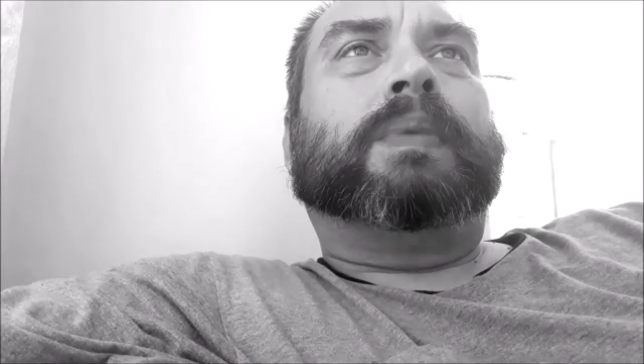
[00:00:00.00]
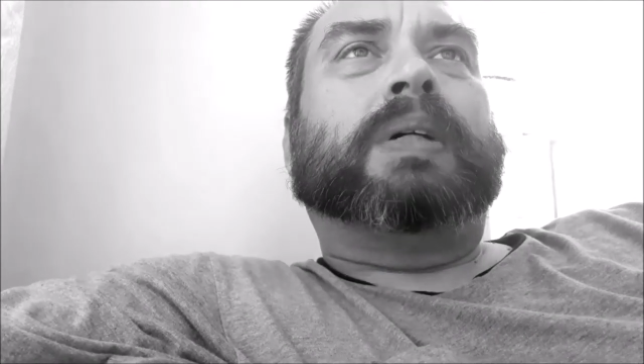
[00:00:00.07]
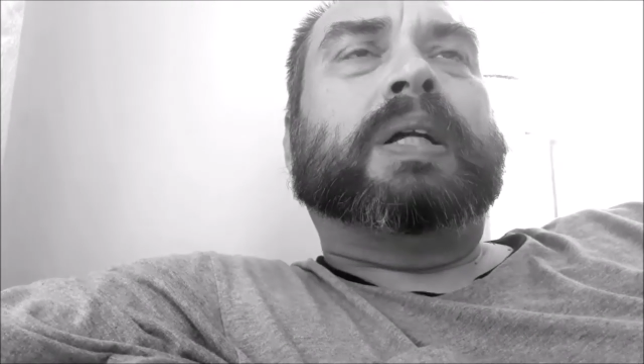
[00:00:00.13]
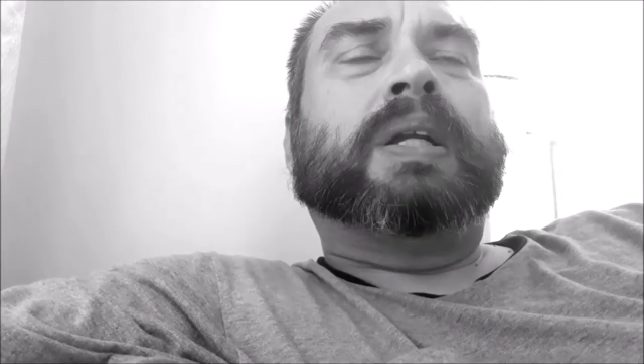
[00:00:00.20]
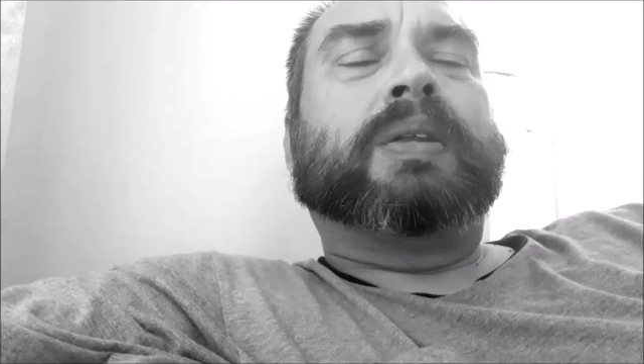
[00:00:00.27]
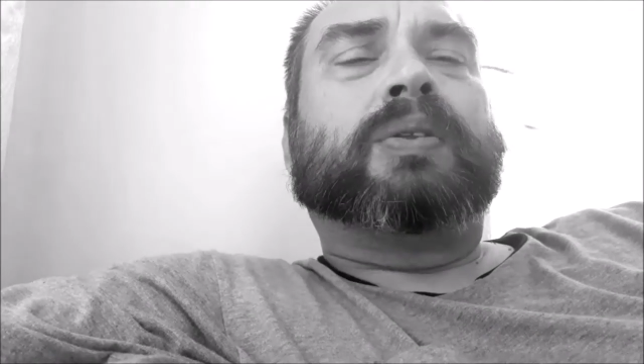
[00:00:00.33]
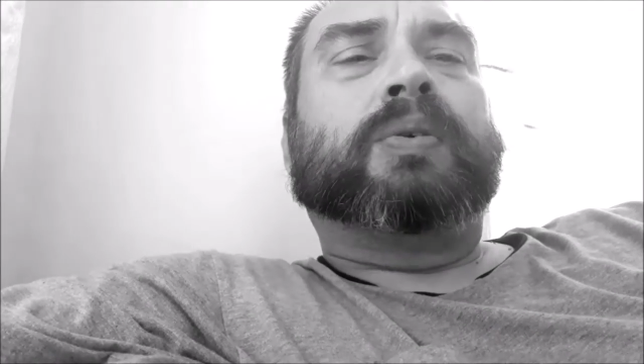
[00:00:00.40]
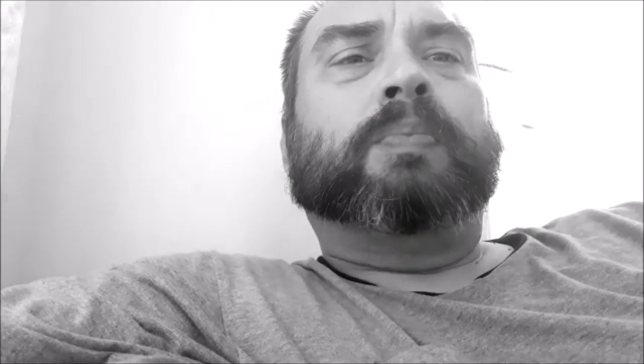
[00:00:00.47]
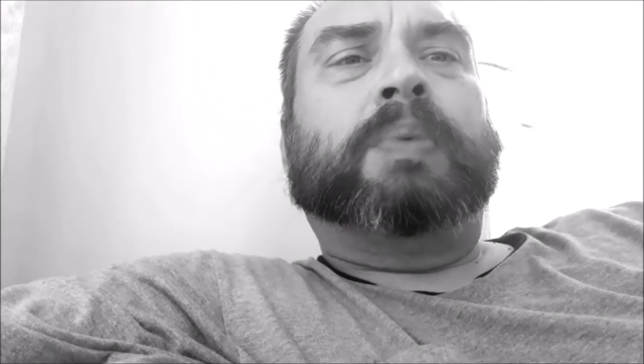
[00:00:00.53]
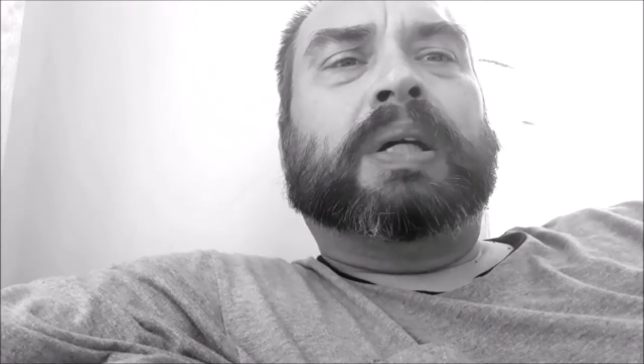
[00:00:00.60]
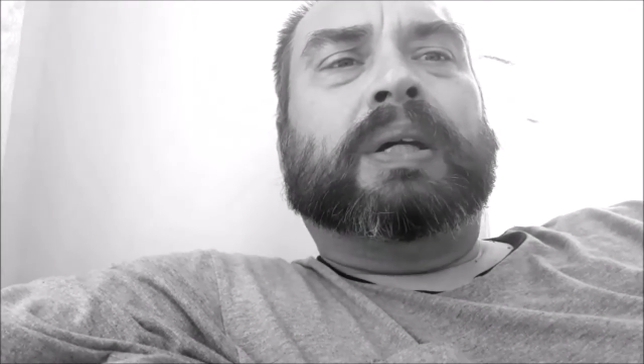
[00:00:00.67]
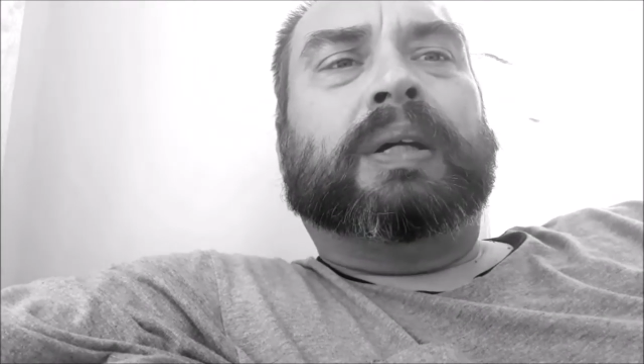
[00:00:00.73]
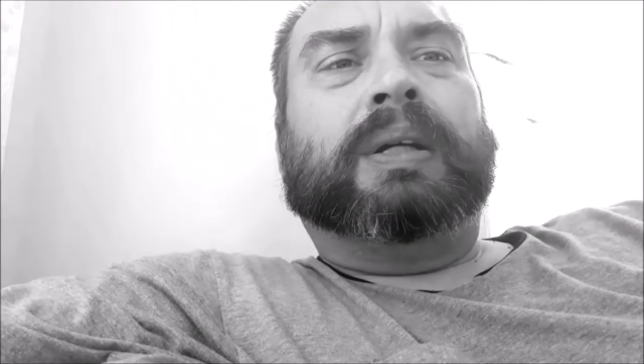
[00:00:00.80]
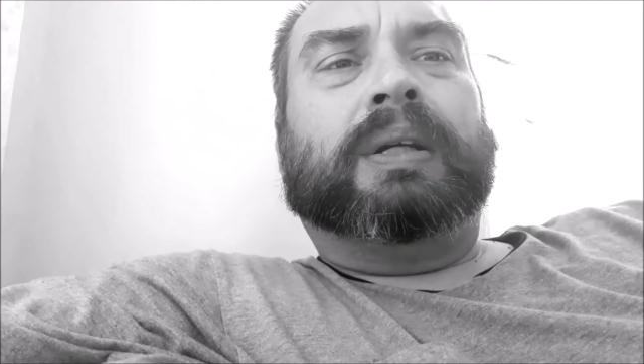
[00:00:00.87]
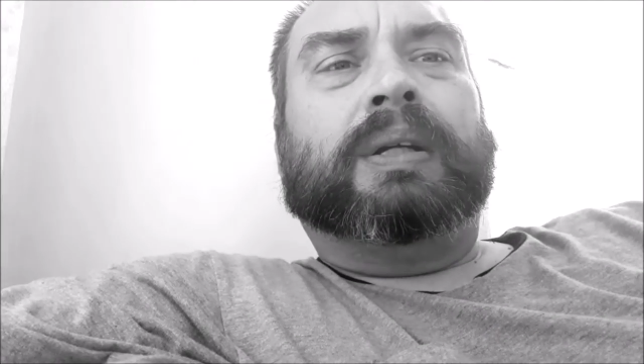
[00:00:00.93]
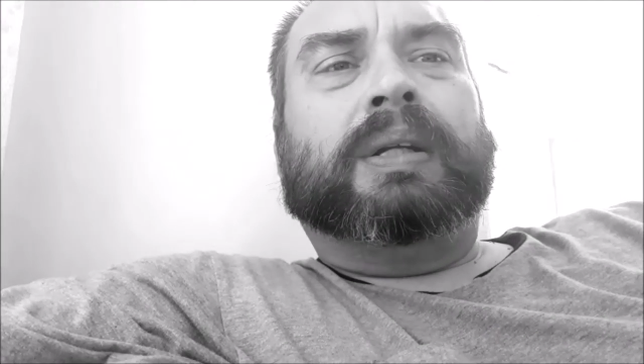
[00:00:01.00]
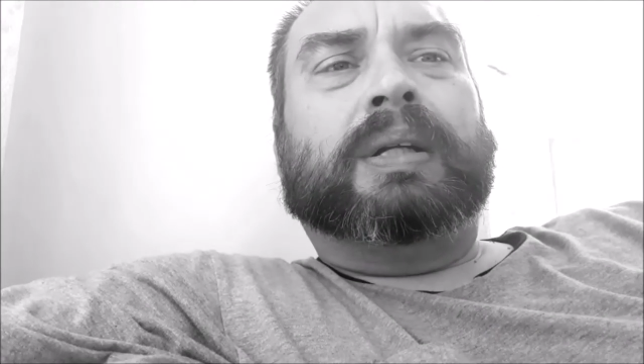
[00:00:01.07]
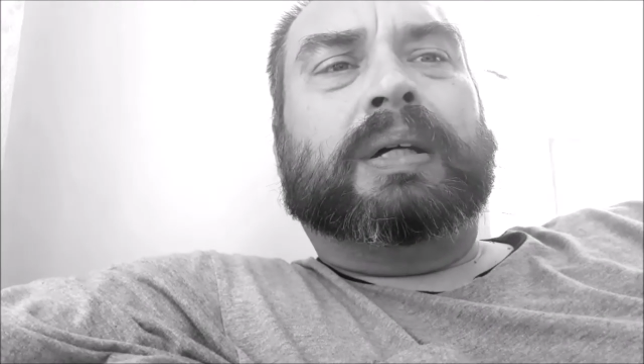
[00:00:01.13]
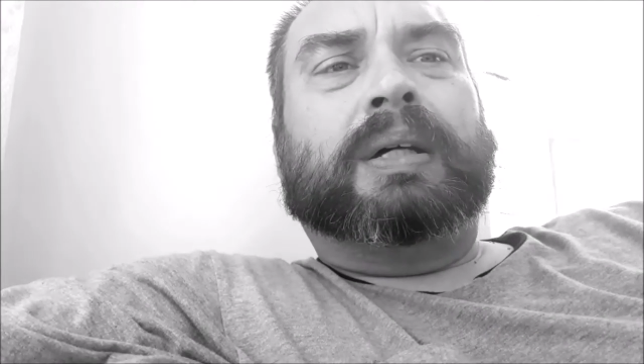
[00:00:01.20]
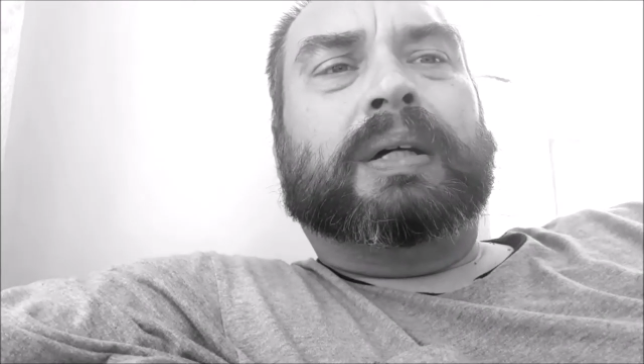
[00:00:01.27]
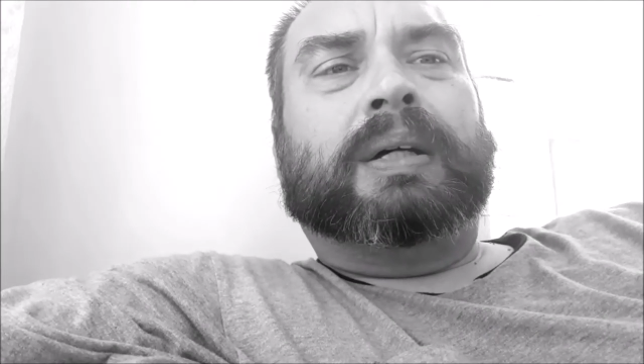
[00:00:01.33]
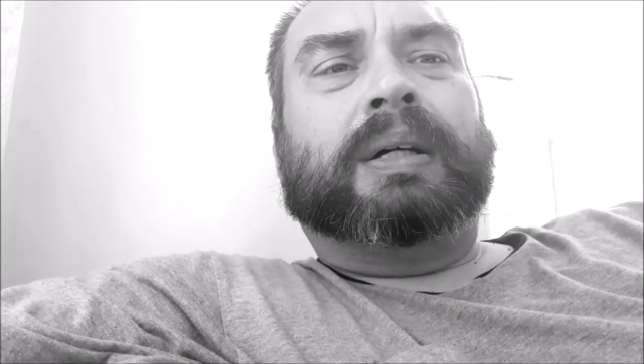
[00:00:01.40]
another being
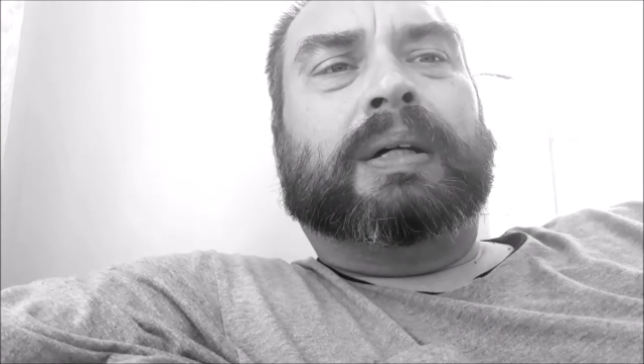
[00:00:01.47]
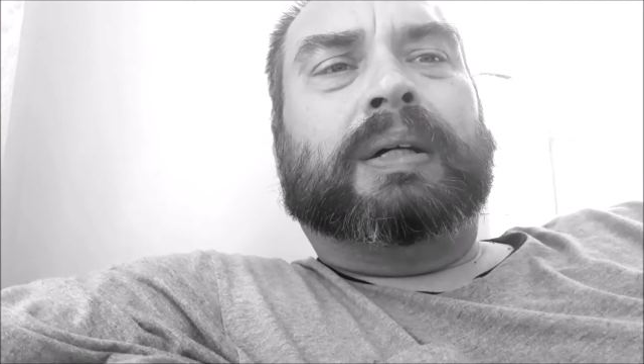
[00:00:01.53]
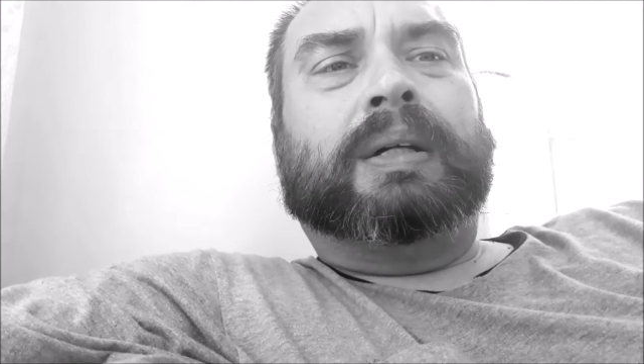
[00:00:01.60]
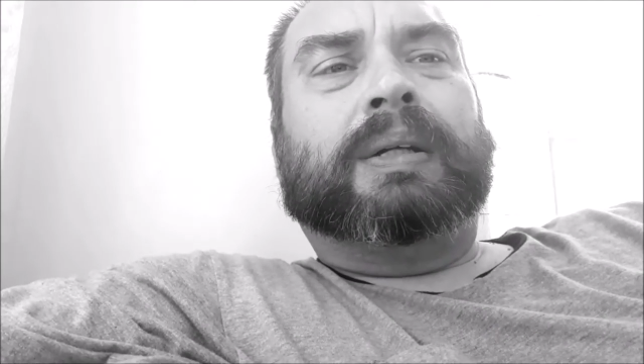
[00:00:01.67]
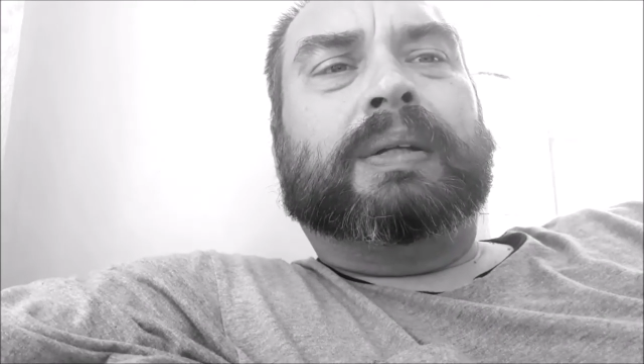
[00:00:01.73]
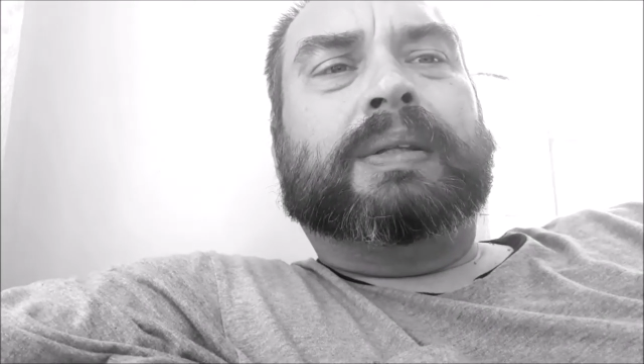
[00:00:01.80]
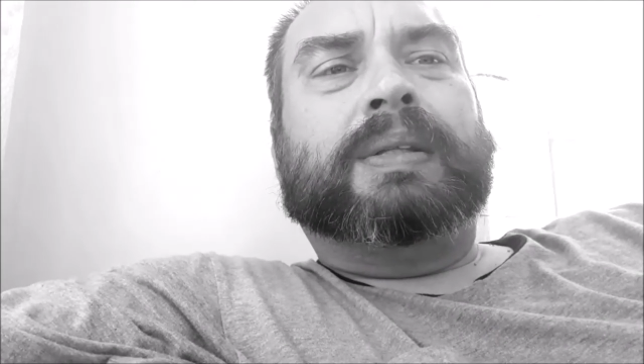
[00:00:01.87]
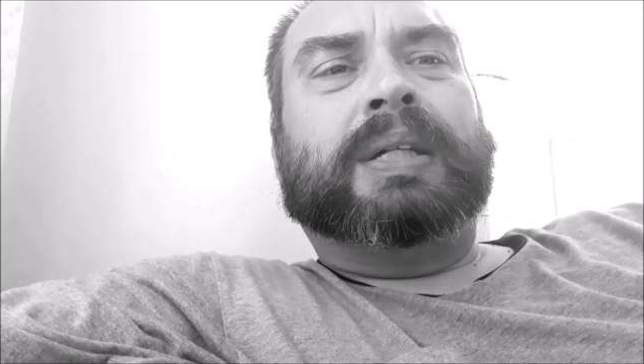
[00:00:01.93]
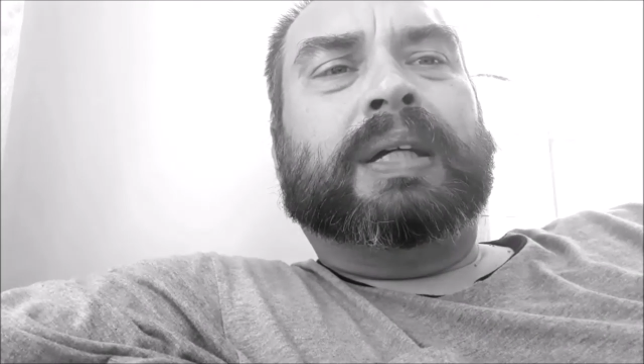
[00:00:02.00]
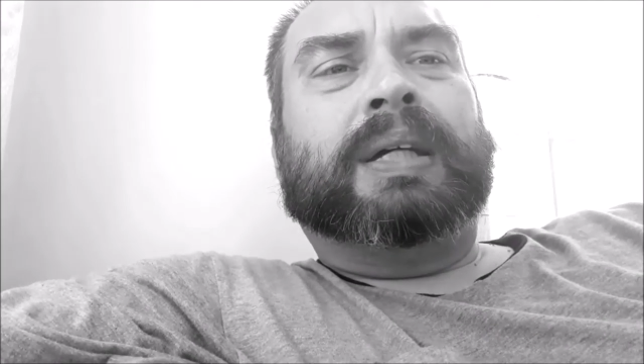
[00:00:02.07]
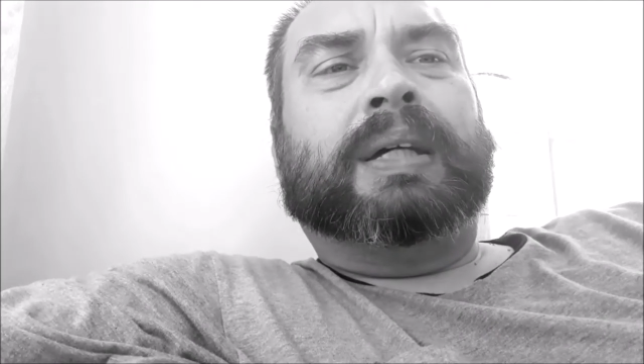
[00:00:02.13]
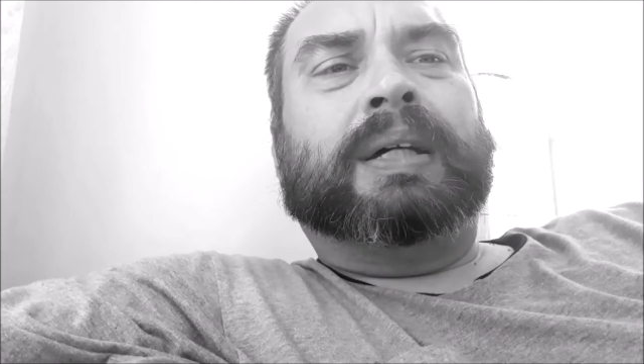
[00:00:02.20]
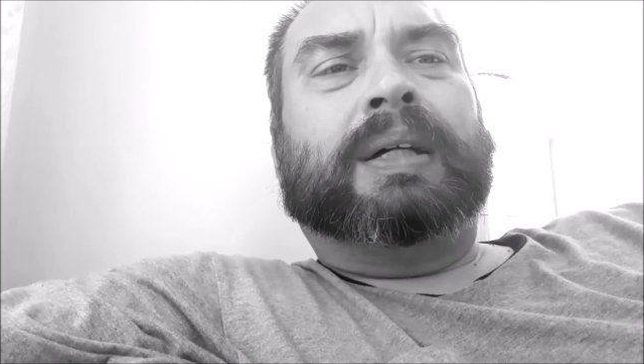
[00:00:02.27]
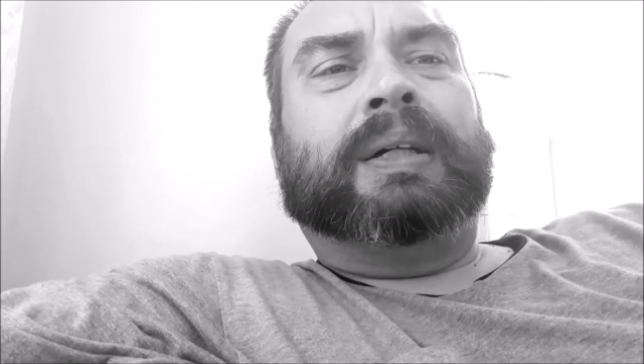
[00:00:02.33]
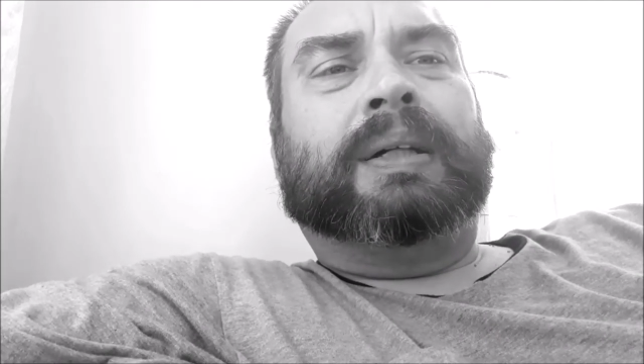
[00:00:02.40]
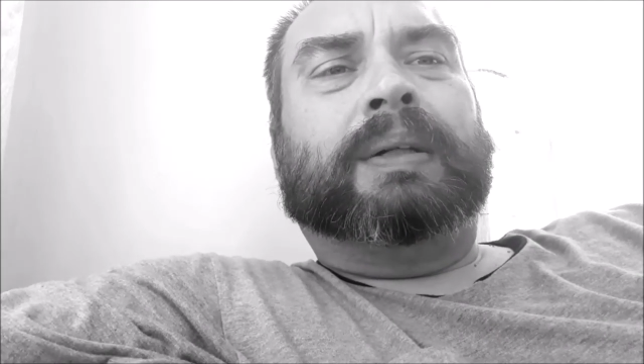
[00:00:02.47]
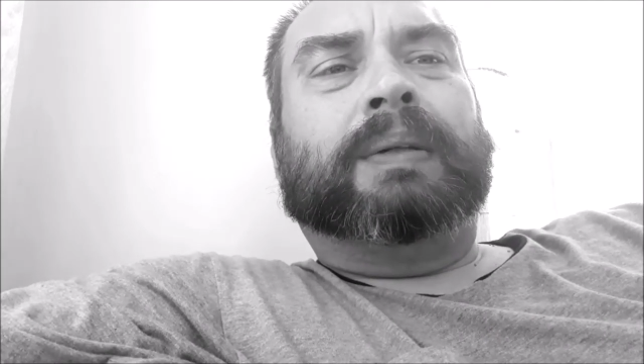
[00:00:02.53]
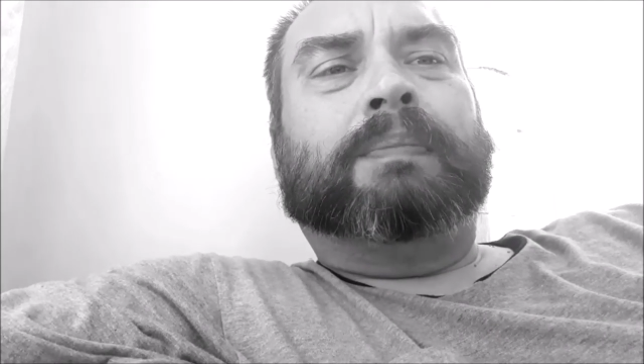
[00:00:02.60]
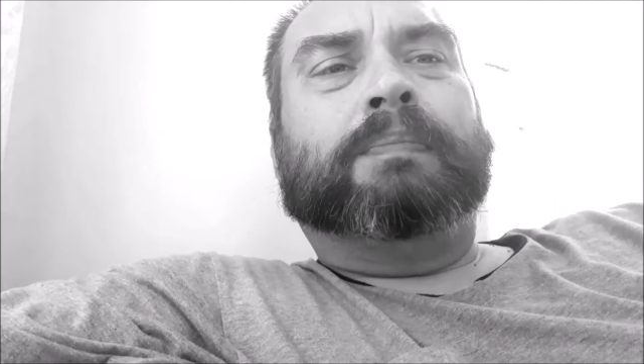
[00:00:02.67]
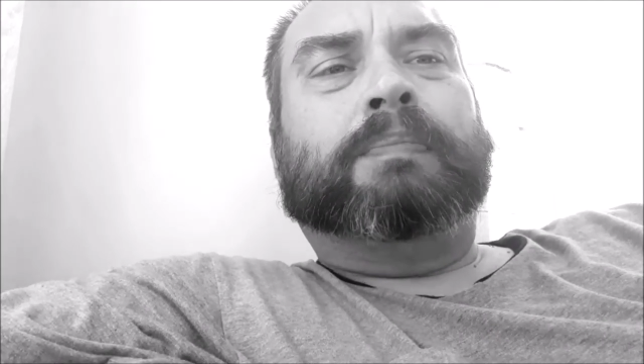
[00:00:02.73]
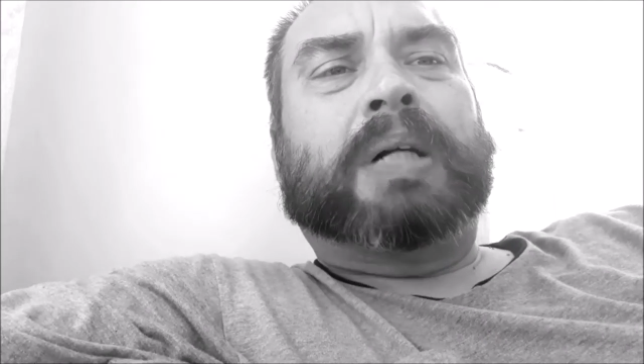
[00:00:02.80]
the